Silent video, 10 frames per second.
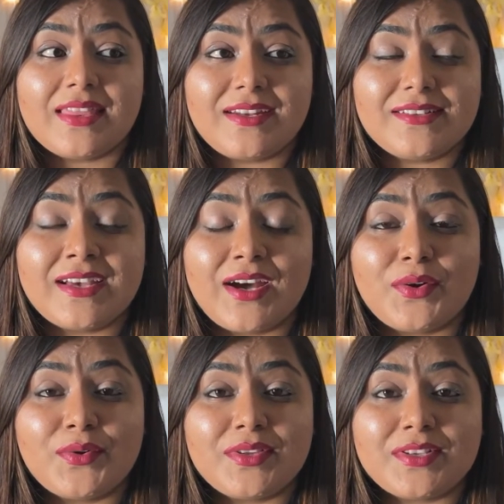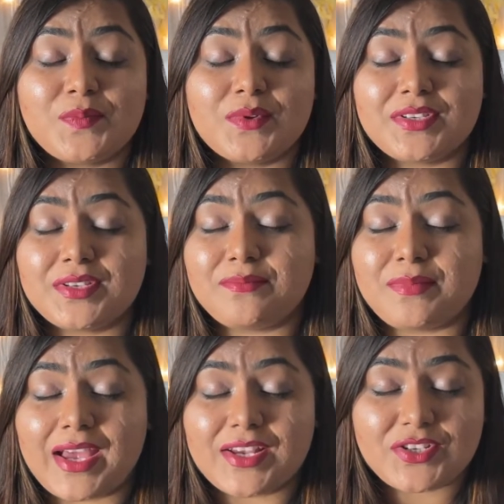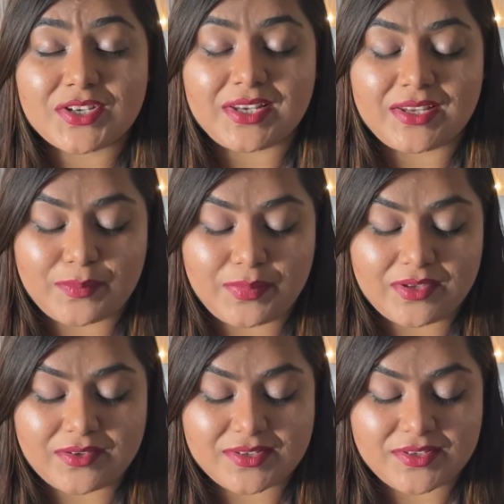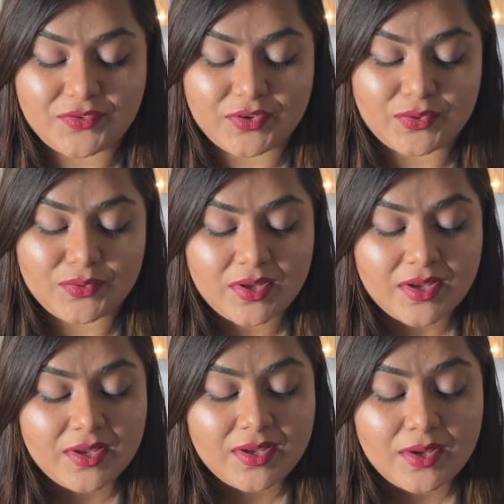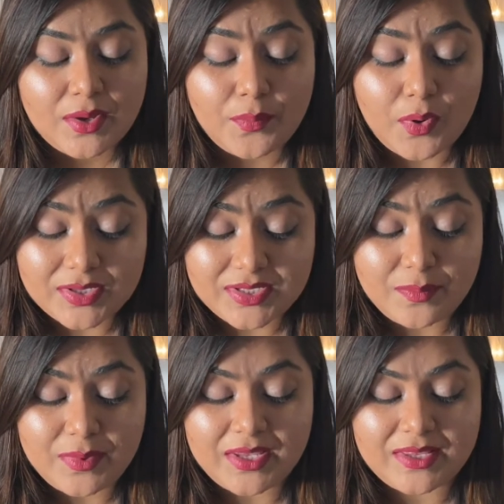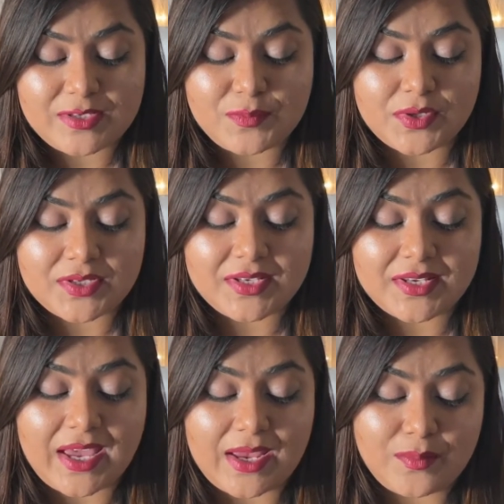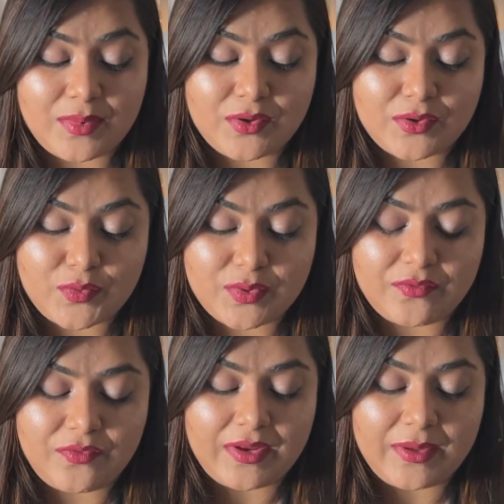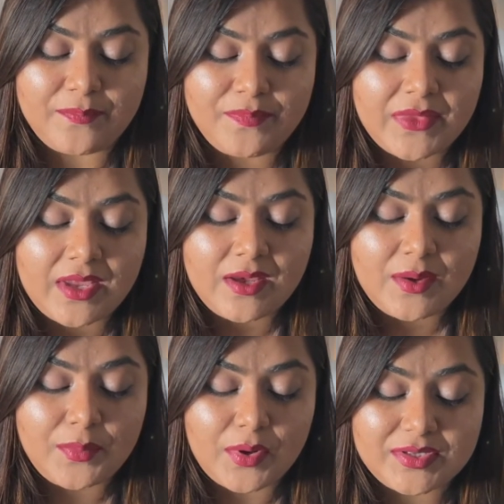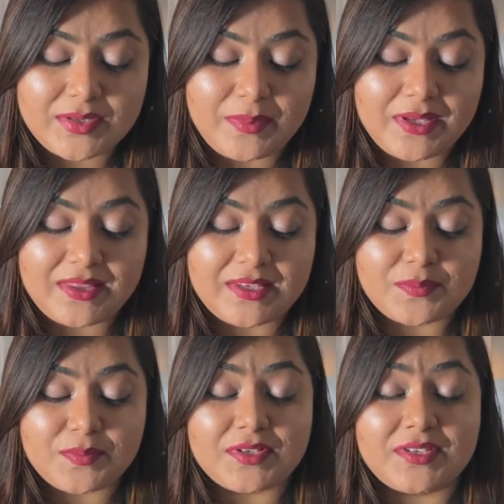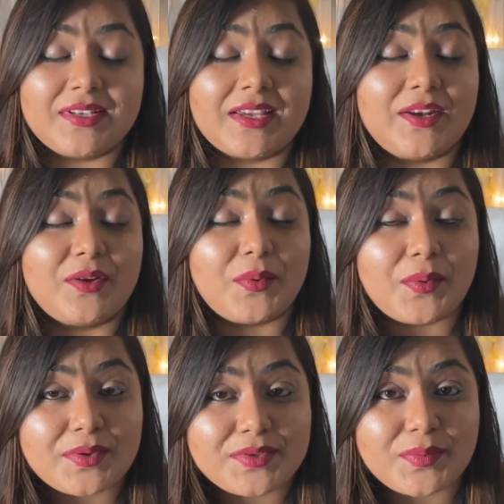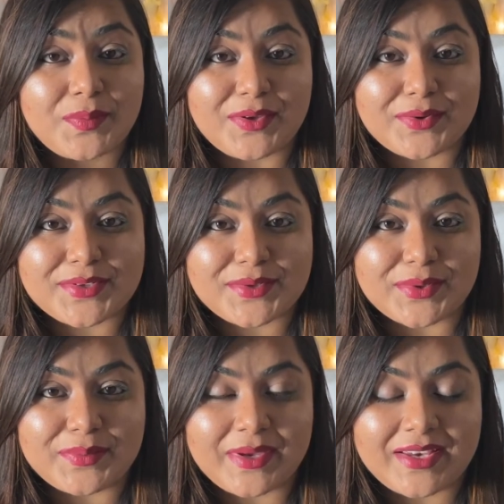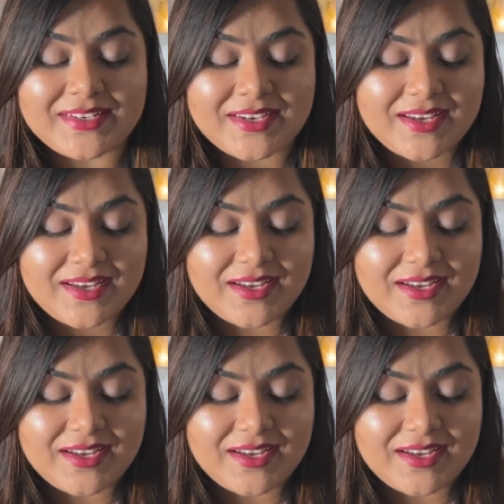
that is how this person magically appears for you. Possibly this person can be your twin flame. Possibly this person can also be your soulmate.